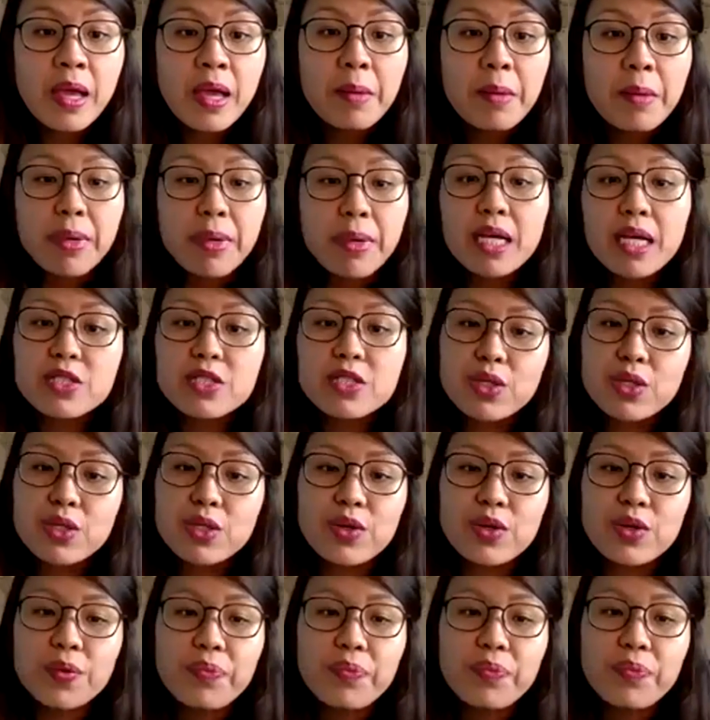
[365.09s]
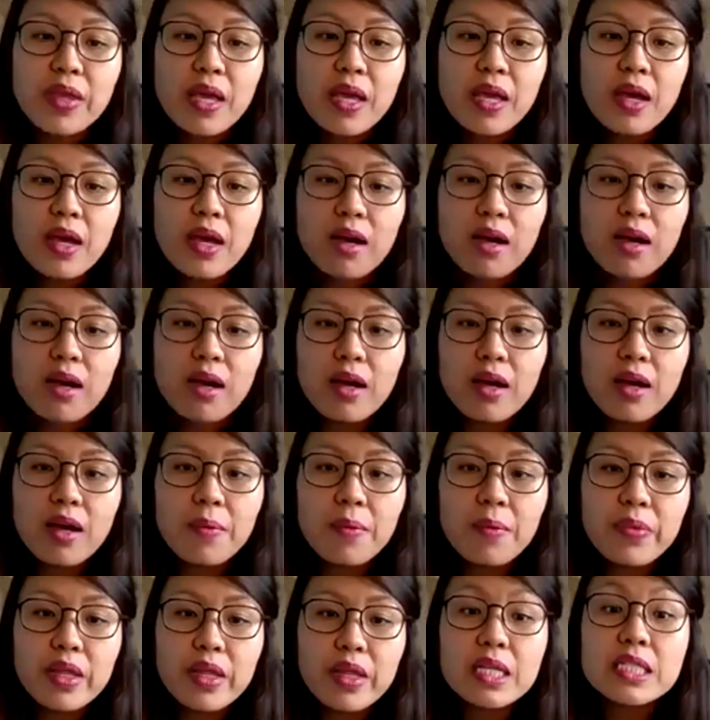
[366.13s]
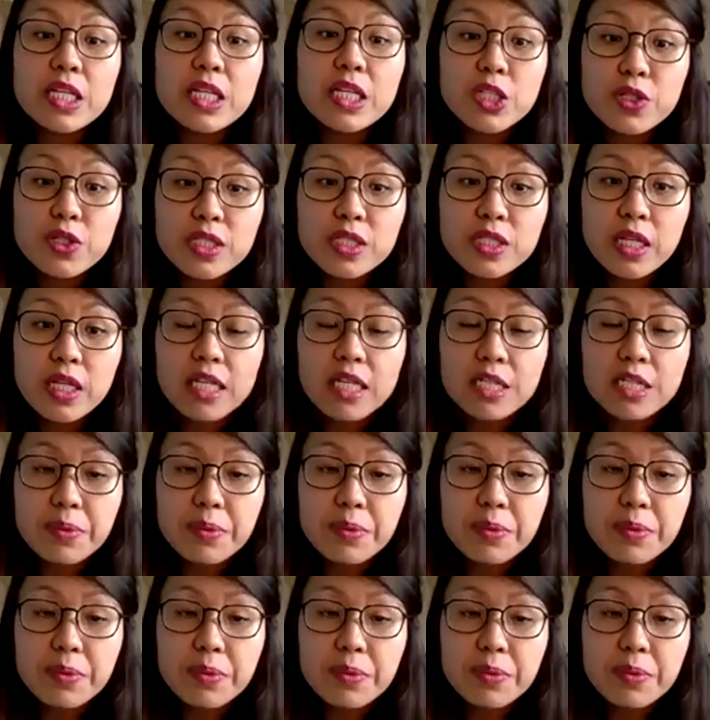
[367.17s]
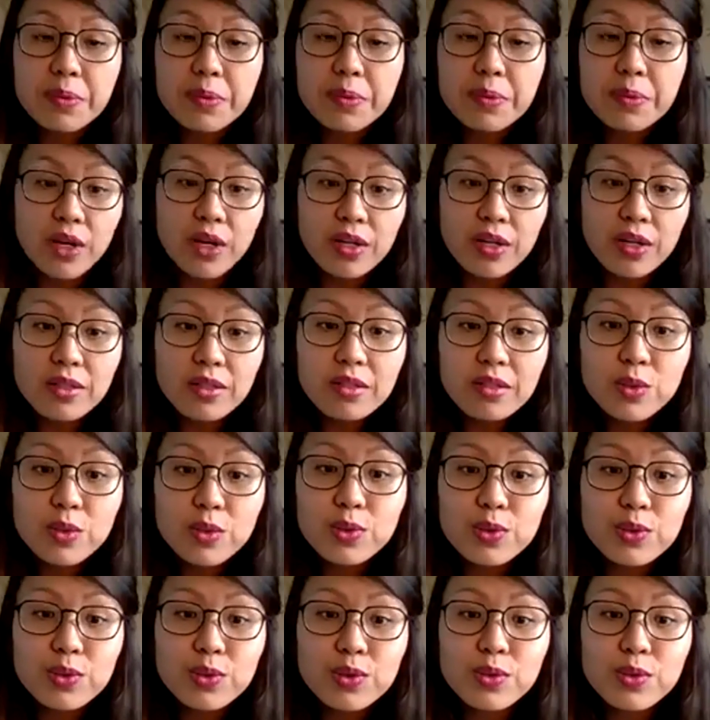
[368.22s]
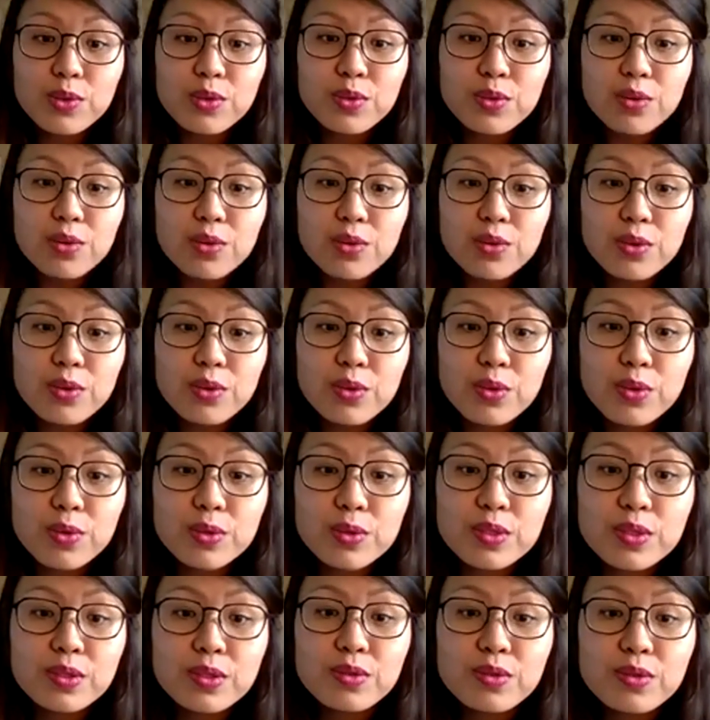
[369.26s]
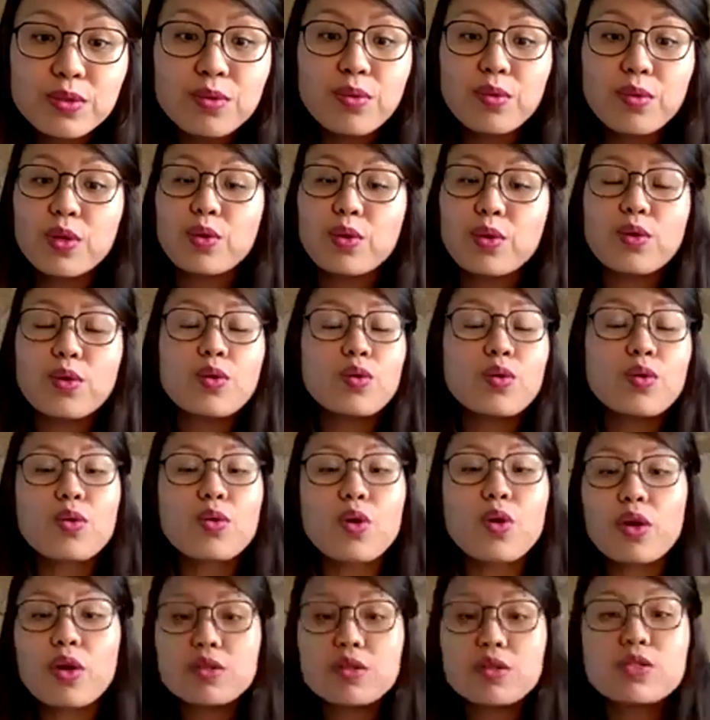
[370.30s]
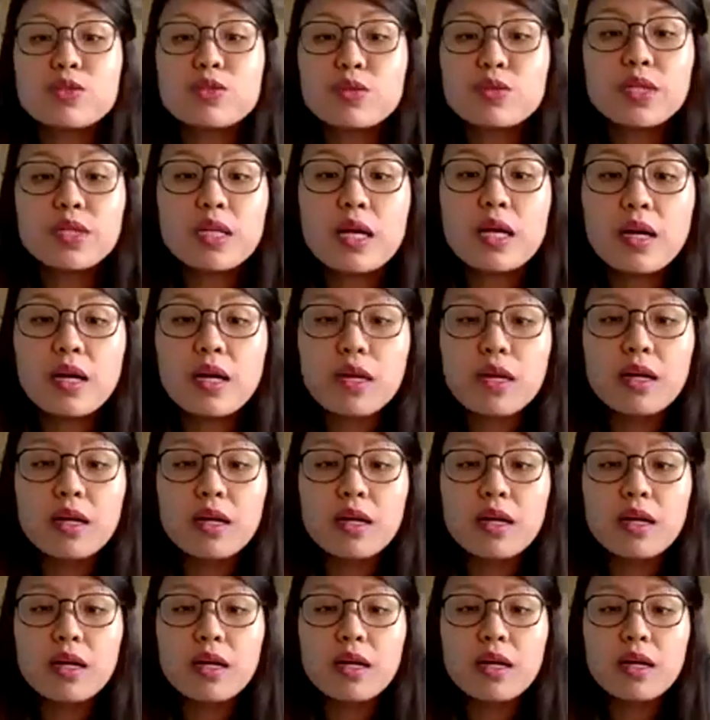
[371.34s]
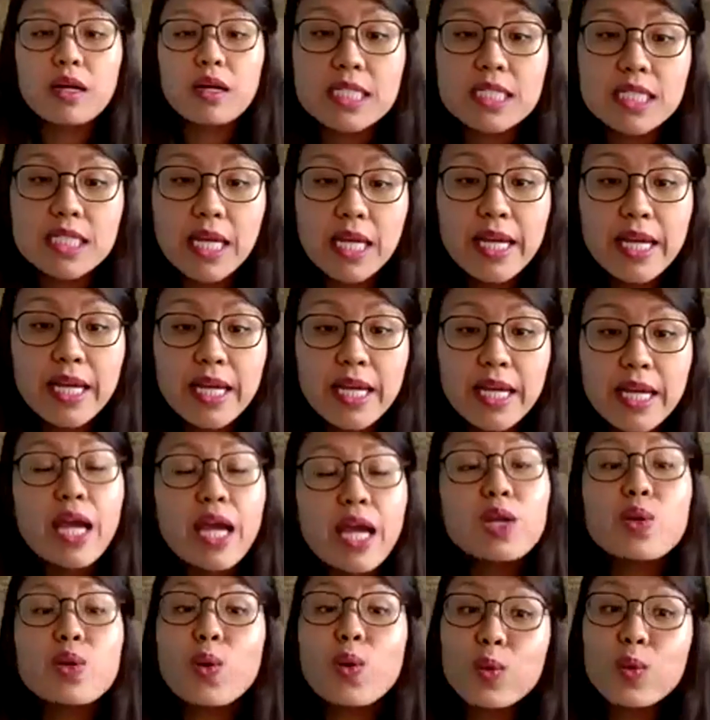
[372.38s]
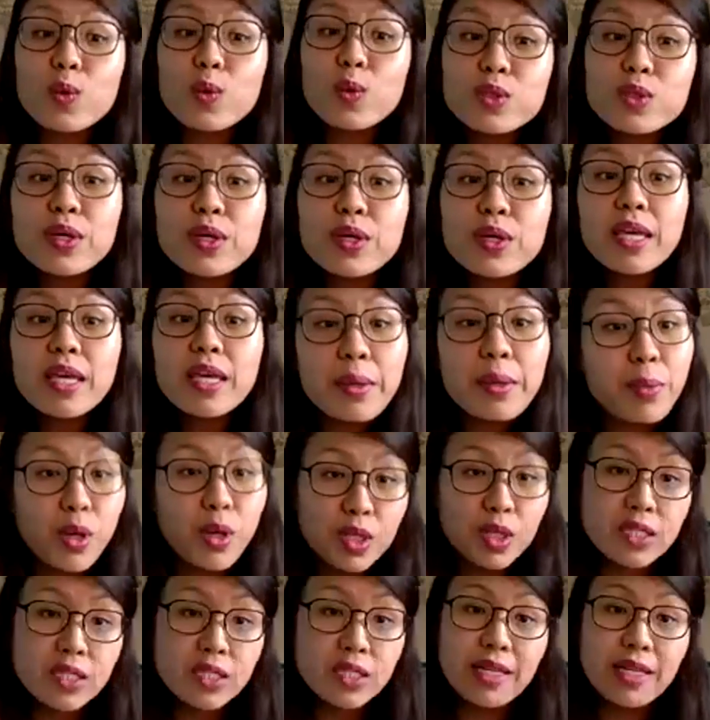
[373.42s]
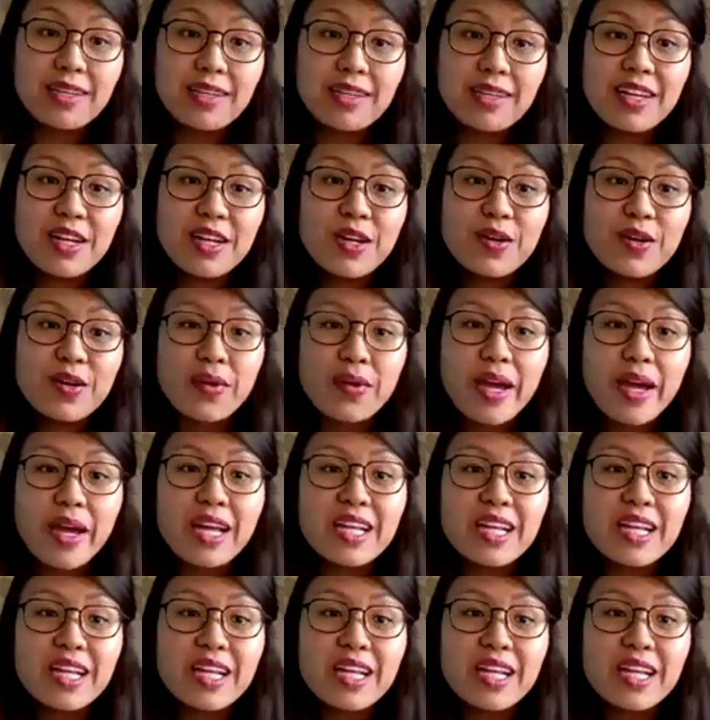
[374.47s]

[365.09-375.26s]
But yeah, so that's interesting, especially for a girl who's, you know, gone on to learning data science and also kickboxing, right?